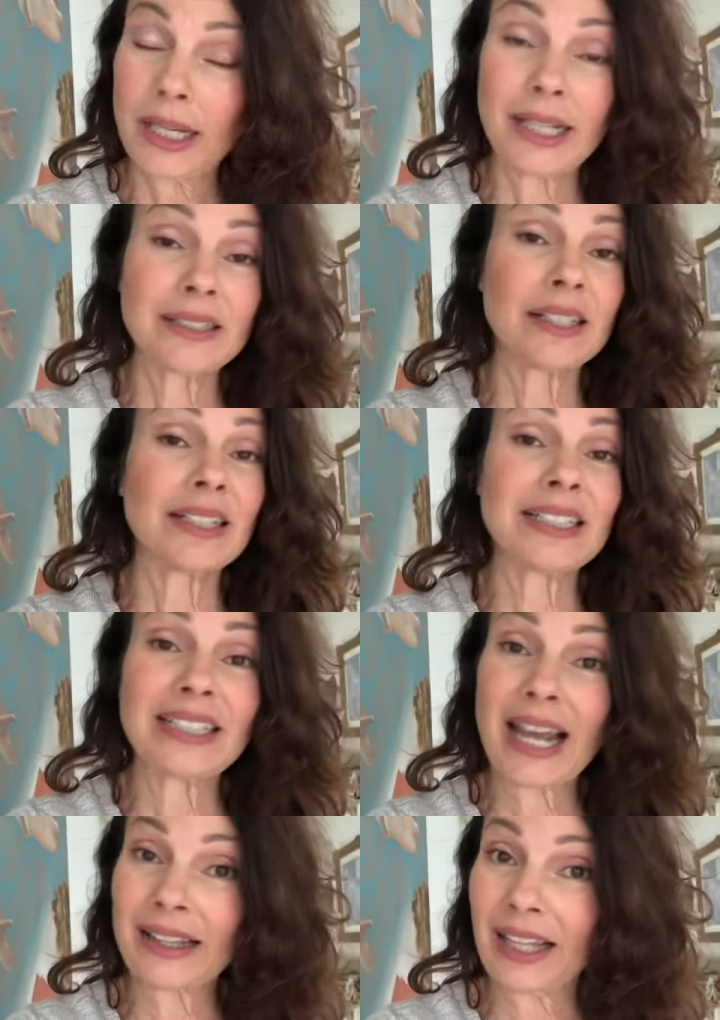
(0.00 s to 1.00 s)
It's a
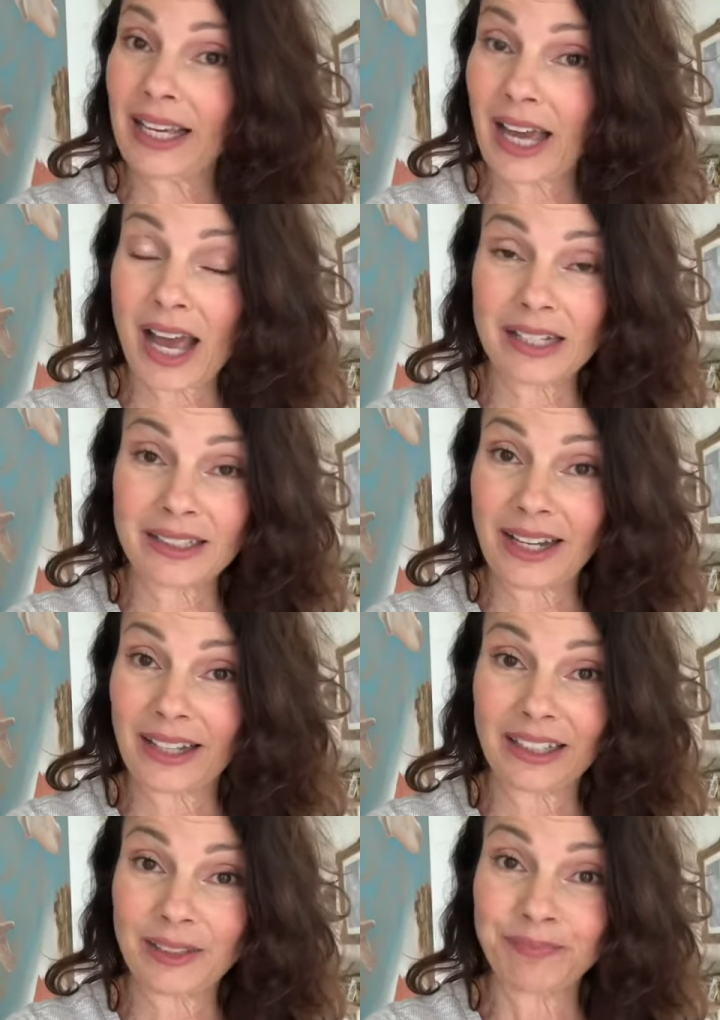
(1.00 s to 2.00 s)
deadly cocktail.
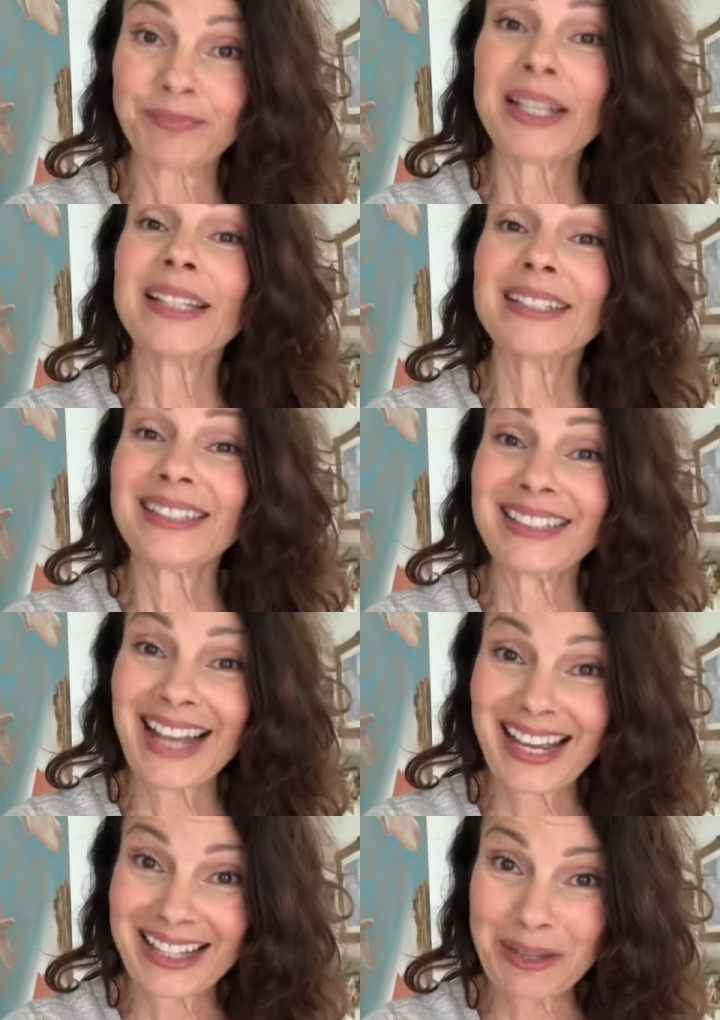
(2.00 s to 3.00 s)

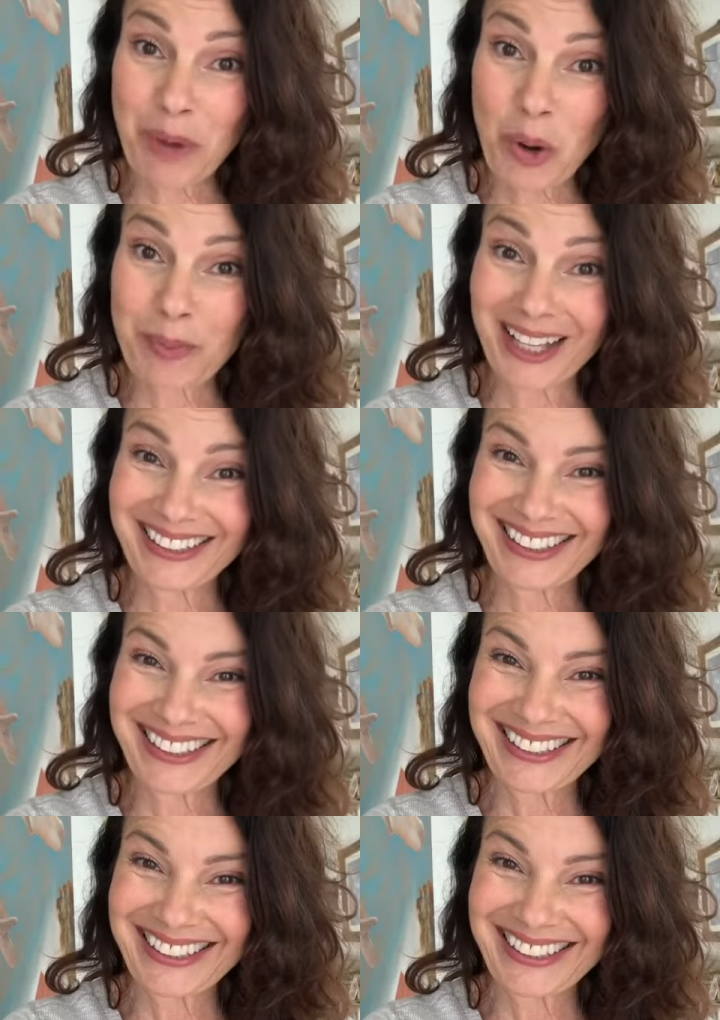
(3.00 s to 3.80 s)
Stay in the moment.